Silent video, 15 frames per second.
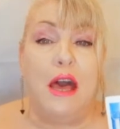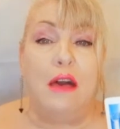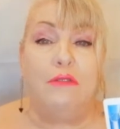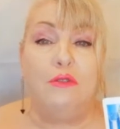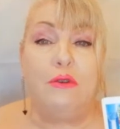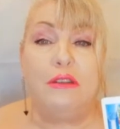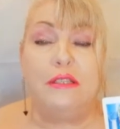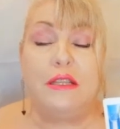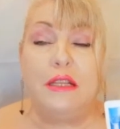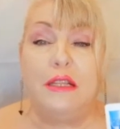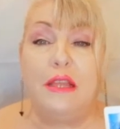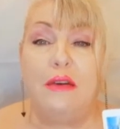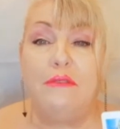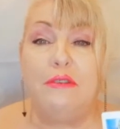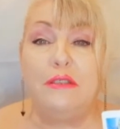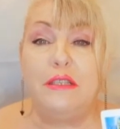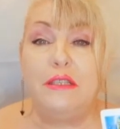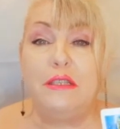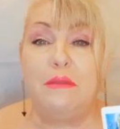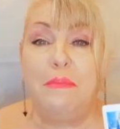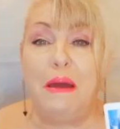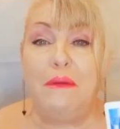Of course, the Lovers is
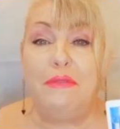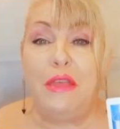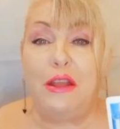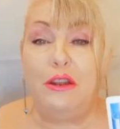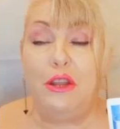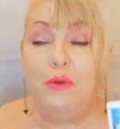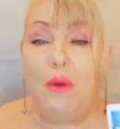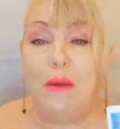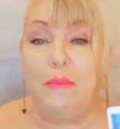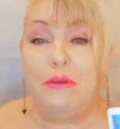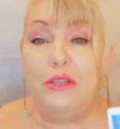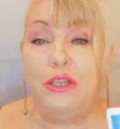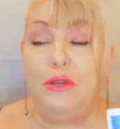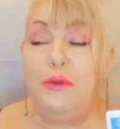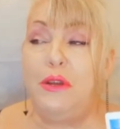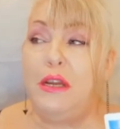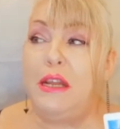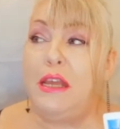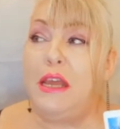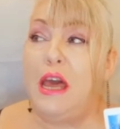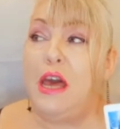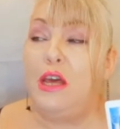about that new
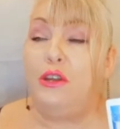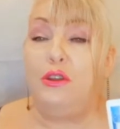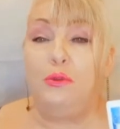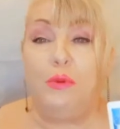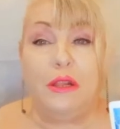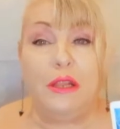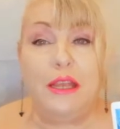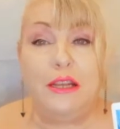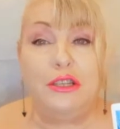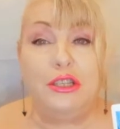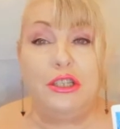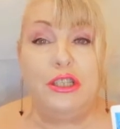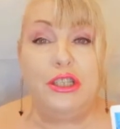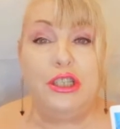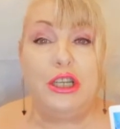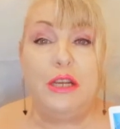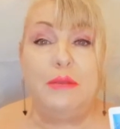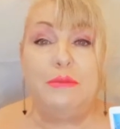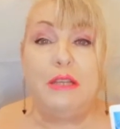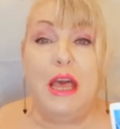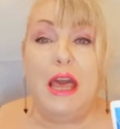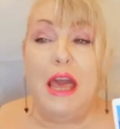opportunity, new
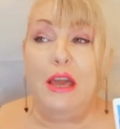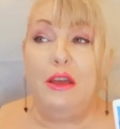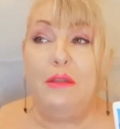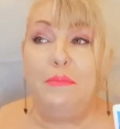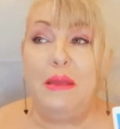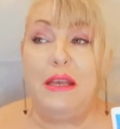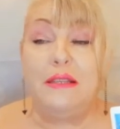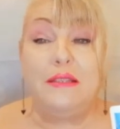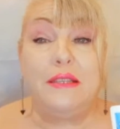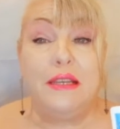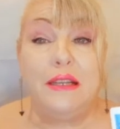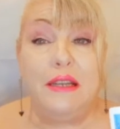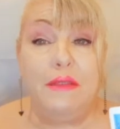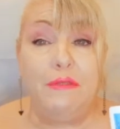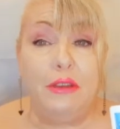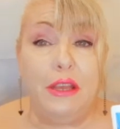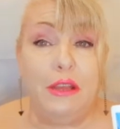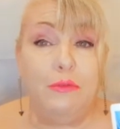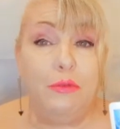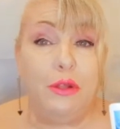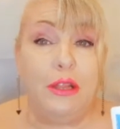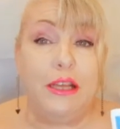relationships. It could be a
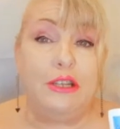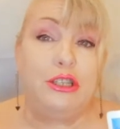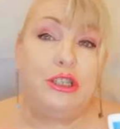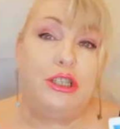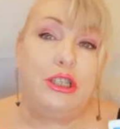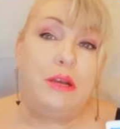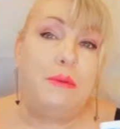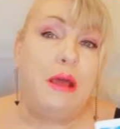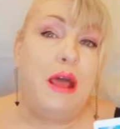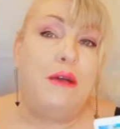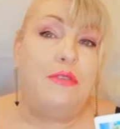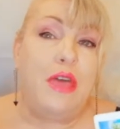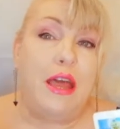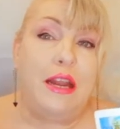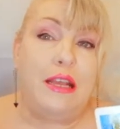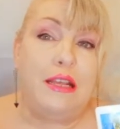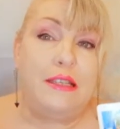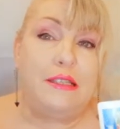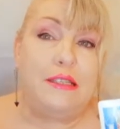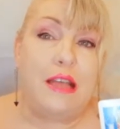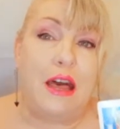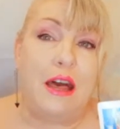significant relationship that
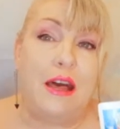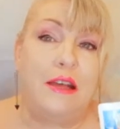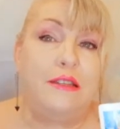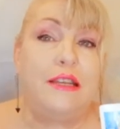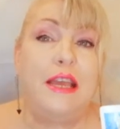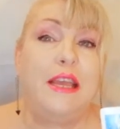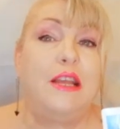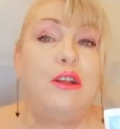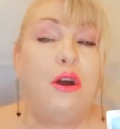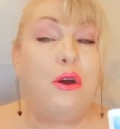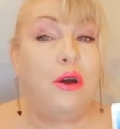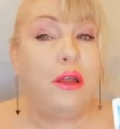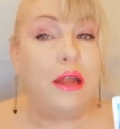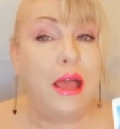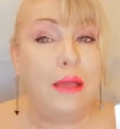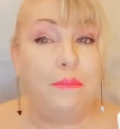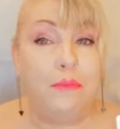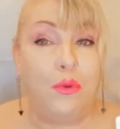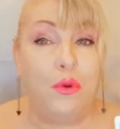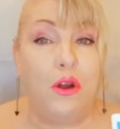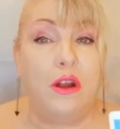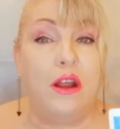is taking on a
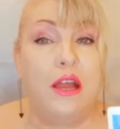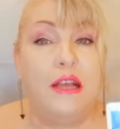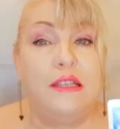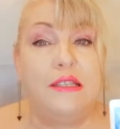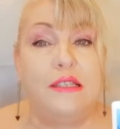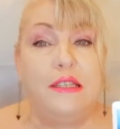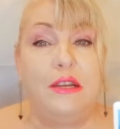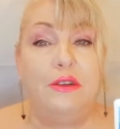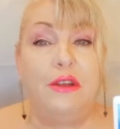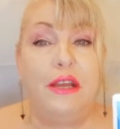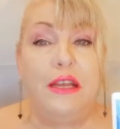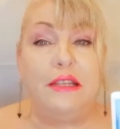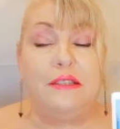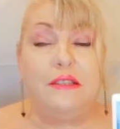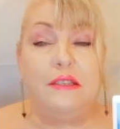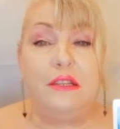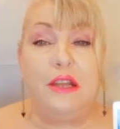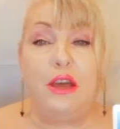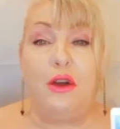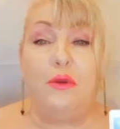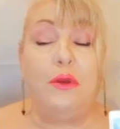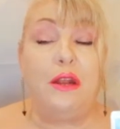more serious
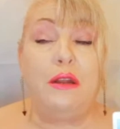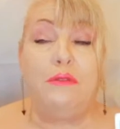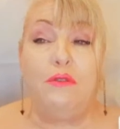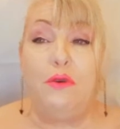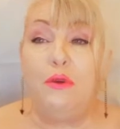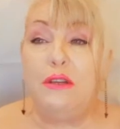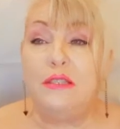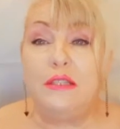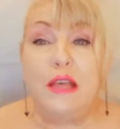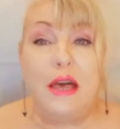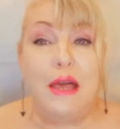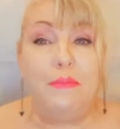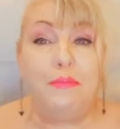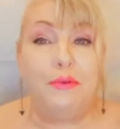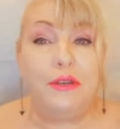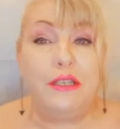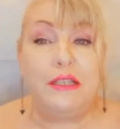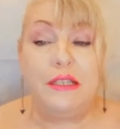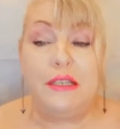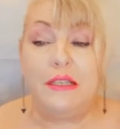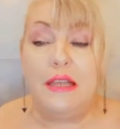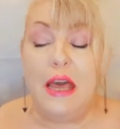note. And of course, the High
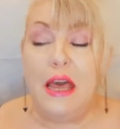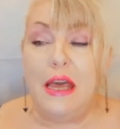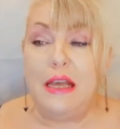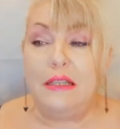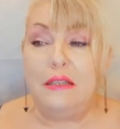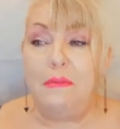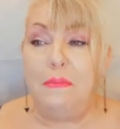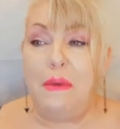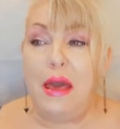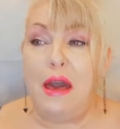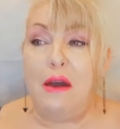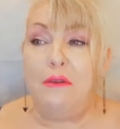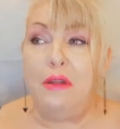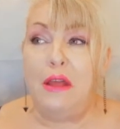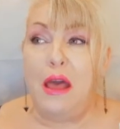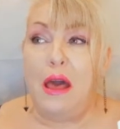Priestess is about